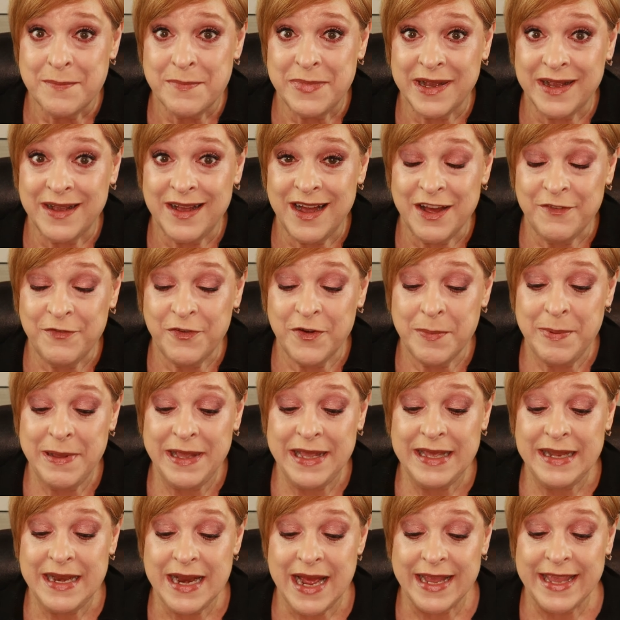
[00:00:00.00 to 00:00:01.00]
But God
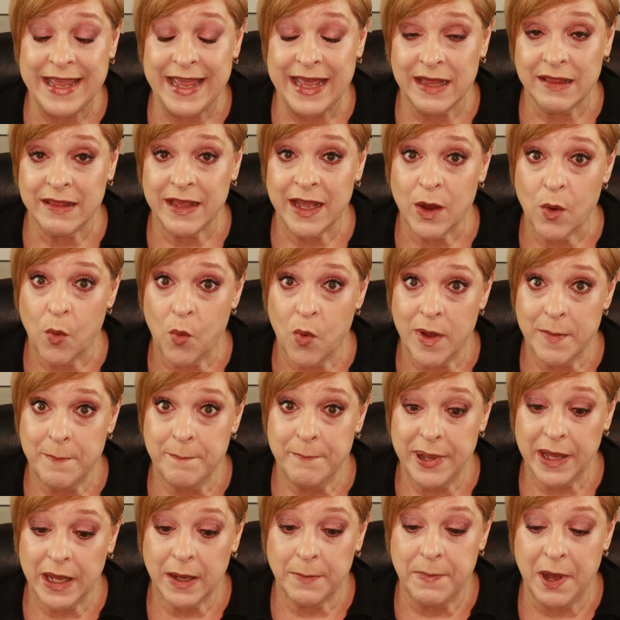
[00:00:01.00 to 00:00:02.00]
forbid I get like
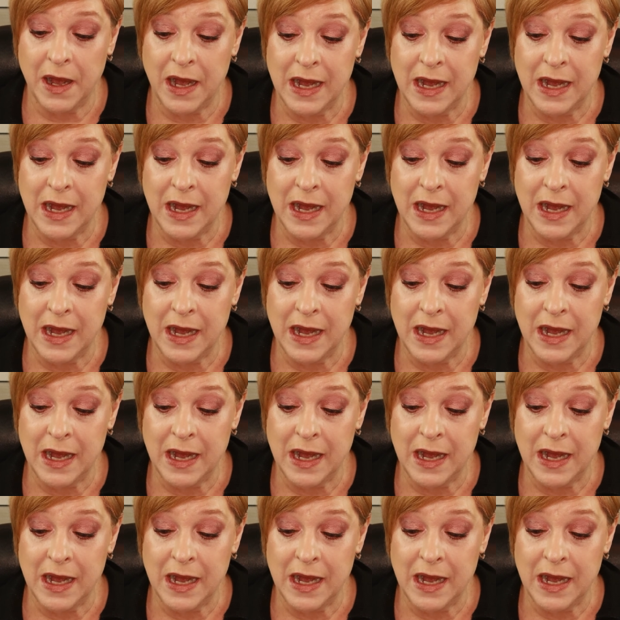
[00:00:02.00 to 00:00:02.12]
one big